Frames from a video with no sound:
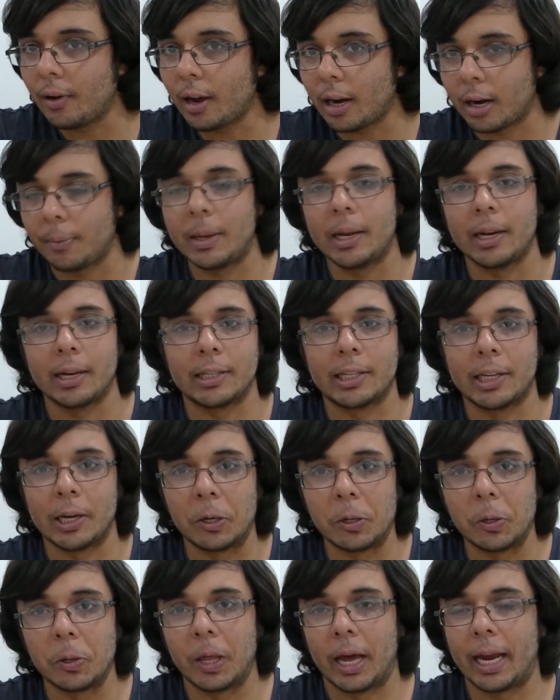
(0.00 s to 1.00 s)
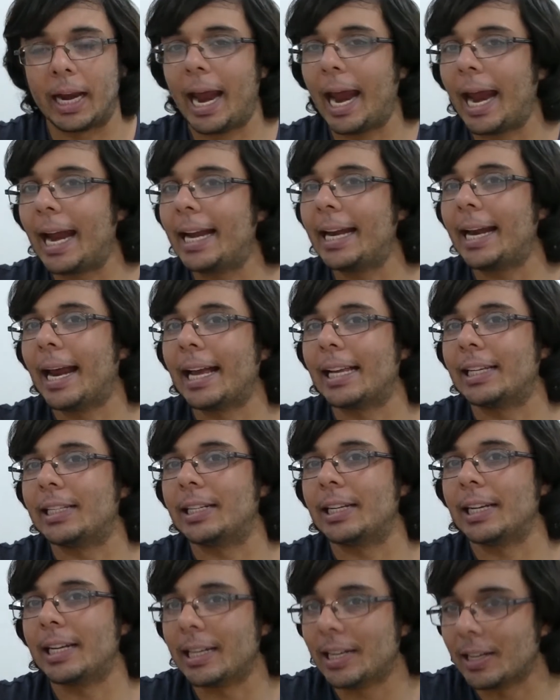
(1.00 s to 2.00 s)
and I'm here to tell you that
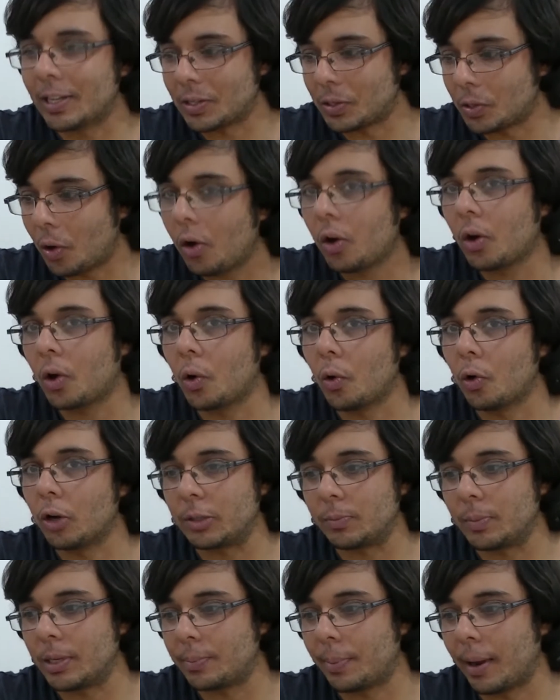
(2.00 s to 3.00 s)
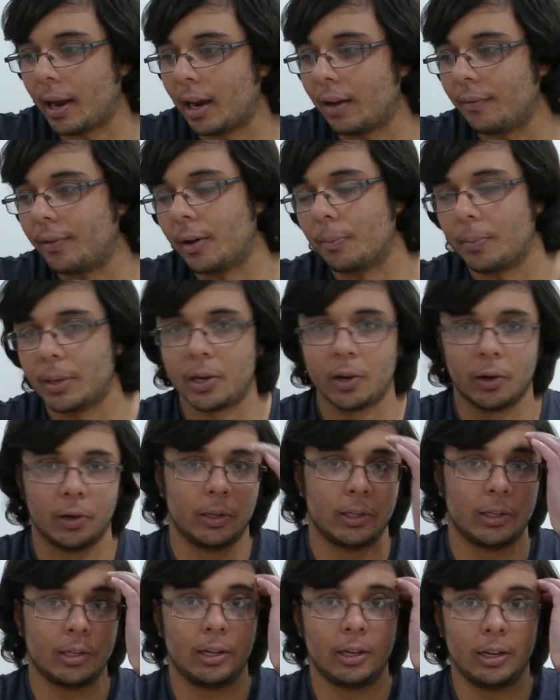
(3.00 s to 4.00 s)
ADHD does not cause misbehavior,
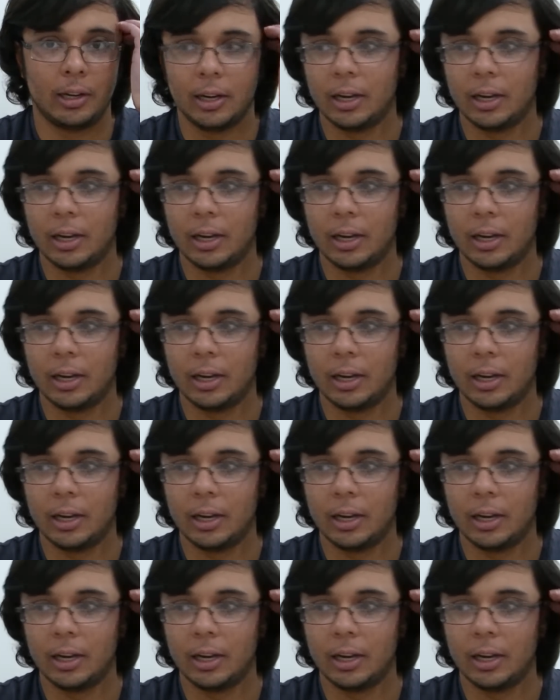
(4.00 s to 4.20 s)
because